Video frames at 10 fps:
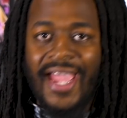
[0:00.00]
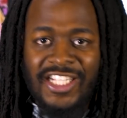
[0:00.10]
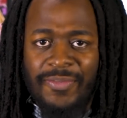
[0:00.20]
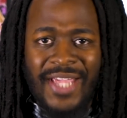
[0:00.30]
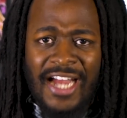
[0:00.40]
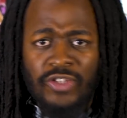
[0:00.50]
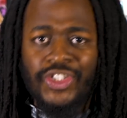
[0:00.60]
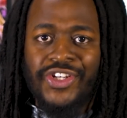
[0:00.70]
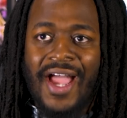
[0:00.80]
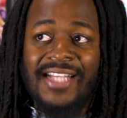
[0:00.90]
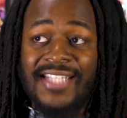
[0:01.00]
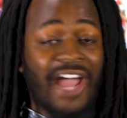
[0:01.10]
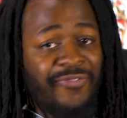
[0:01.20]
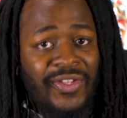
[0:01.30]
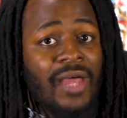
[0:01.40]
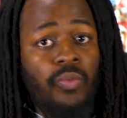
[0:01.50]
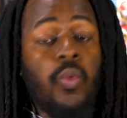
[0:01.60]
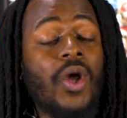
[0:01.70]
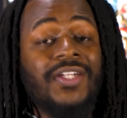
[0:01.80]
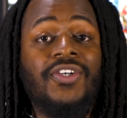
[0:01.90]
And to be honest with you guys, I feel that
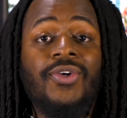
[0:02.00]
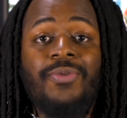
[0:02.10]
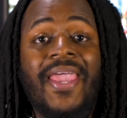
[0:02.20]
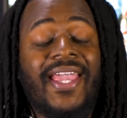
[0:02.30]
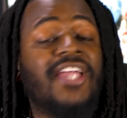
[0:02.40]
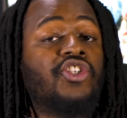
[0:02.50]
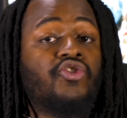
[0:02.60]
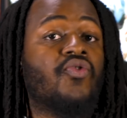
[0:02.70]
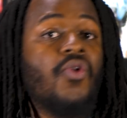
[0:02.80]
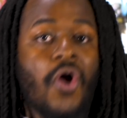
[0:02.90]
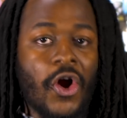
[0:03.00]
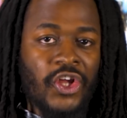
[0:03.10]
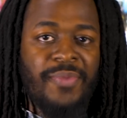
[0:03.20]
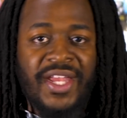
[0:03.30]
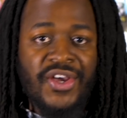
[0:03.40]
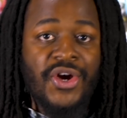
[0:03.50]
one could make a strong argument